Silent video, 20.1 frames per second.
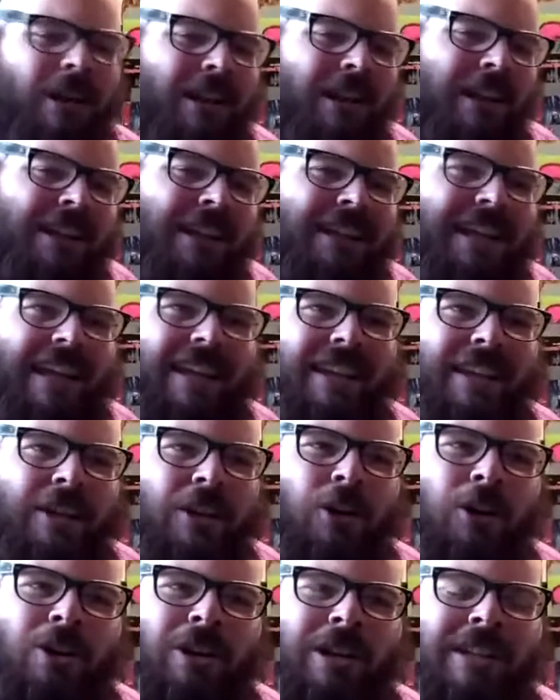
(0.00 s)
He
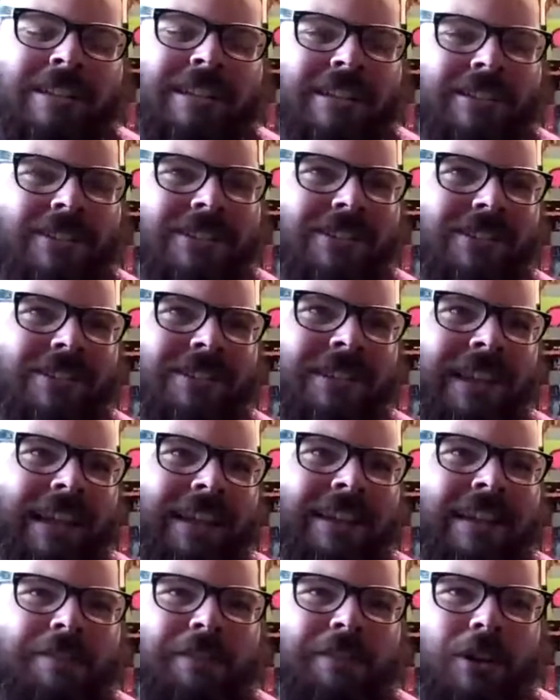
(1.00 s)
couldn't and like
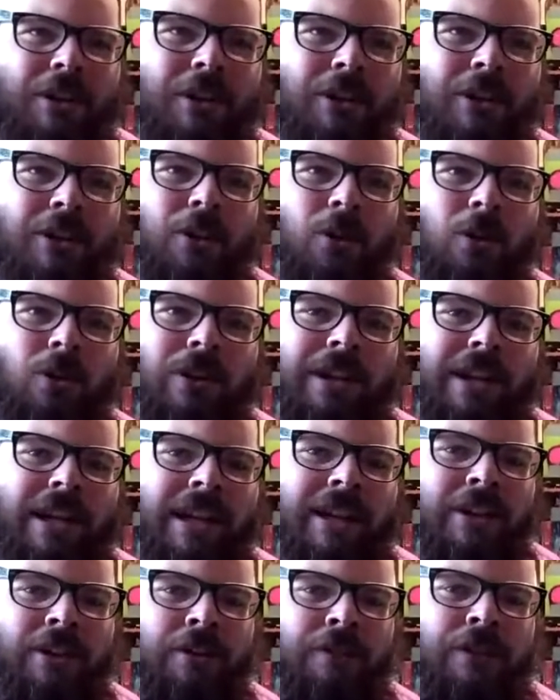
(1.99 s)
never could hold an
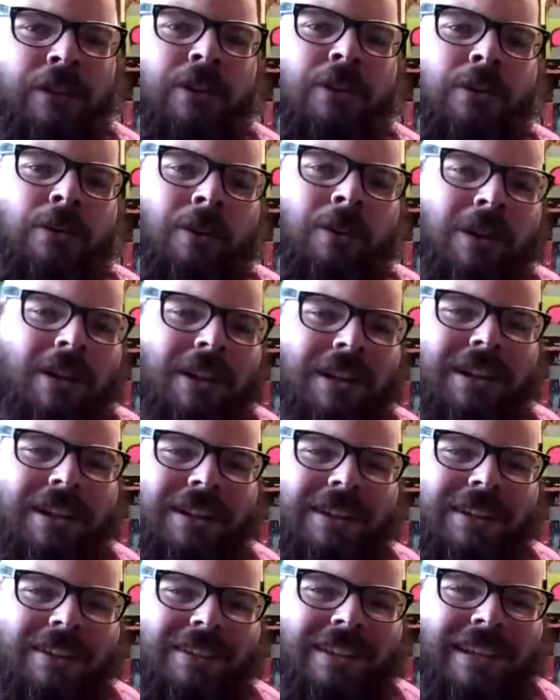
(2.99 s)
interview.
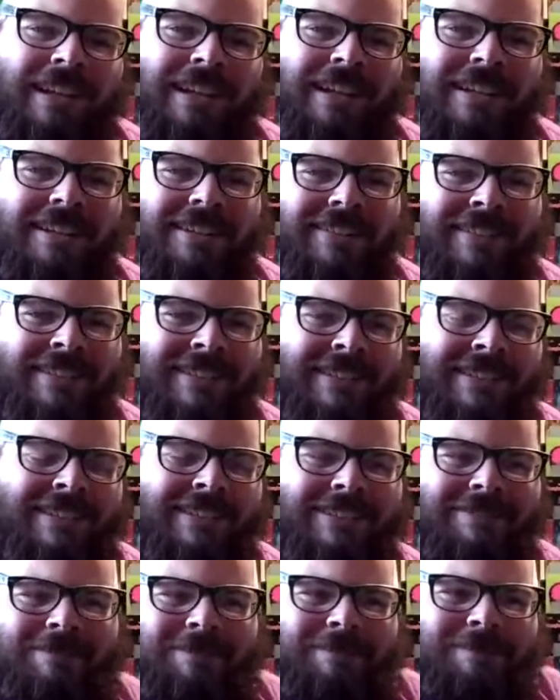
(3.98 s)
Like it
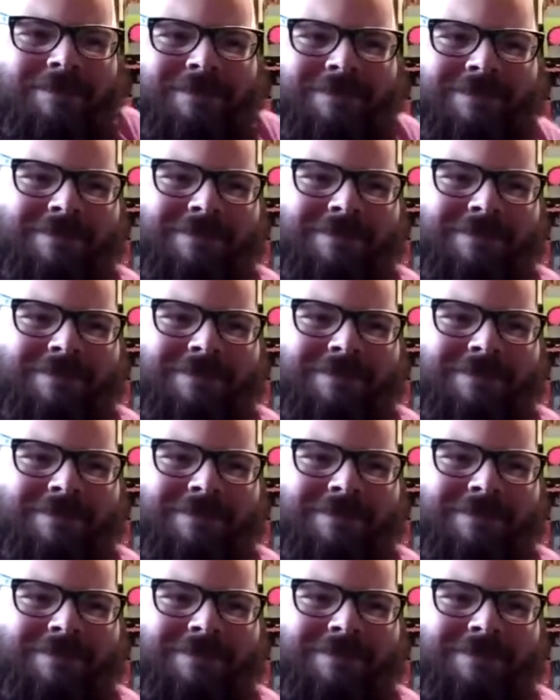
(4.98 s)
was.